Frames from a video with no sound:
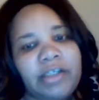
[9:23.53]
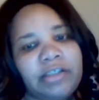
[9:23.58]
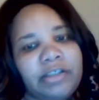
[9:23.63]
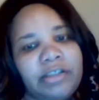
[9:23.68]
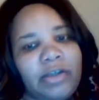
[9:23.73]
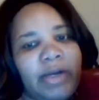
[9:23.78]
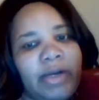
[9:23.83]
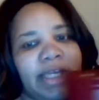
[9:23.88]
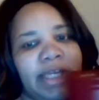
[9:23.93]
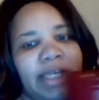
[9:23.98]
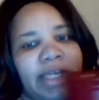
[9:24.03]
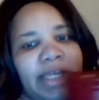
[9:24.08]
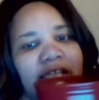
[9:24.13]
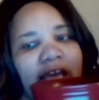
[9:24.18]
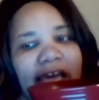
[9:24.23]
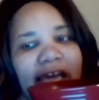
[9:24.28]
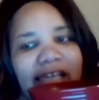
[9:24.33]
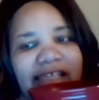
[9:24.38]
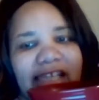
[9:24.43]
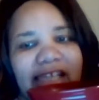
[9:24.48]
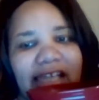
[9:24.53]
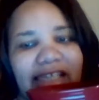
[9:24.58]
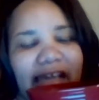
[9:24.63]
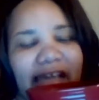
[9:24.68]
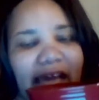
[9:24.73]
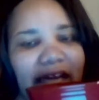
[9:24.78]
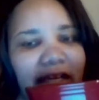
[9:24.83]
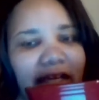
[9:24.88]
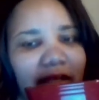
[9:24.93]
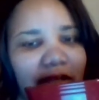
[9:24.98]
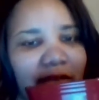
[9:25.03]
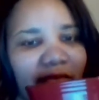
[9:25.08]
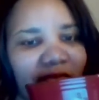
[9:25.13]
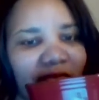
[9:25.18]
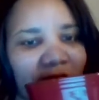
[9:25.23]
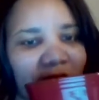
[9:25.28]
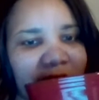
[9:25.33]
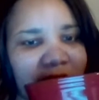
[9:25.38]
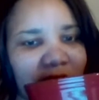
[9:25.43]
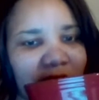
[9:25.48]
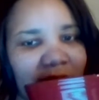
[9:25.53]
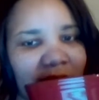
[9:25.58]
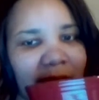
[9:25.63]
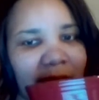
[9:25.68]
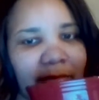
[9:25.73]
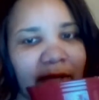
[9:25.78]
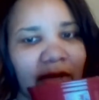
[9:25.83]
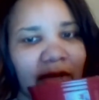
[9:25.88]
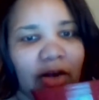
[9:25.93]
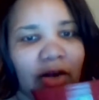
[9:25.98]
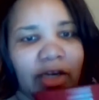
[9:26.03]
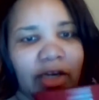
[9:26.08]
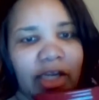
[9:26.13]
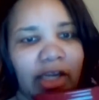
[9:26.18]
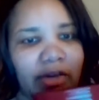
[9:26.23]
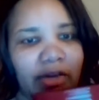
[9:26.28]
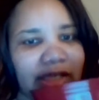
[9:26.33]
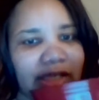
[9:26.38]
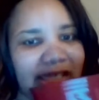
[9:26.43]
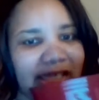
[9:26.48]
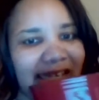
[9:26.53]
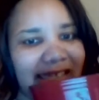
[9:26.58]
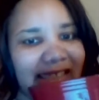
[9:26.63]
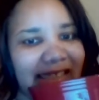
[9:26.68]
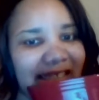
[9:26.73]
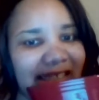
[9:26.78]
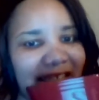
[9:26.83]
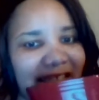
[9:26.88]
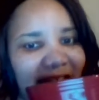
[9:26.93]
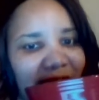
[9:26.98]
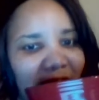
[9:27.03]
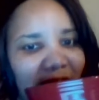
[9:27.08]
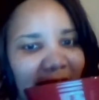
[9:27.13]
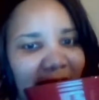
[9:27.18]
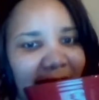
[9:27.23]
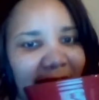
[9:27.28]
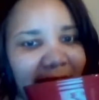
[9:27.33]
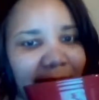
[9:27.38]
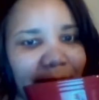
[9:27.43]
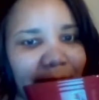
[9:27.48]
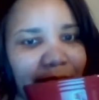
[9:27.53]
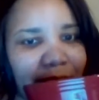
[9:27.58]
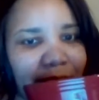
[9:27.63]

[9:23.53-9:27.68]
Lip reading: So I guess it says 80 on the front screen, but on here it says 65.